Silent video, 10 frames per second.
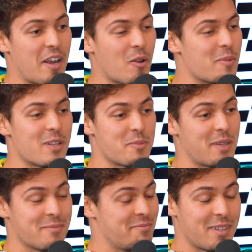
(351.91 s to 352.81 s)
I
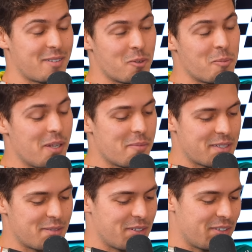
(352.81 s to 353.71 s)
completely completely
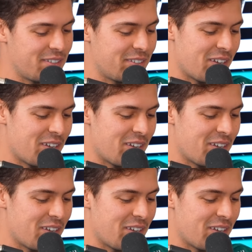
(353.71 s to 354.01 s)
messed up my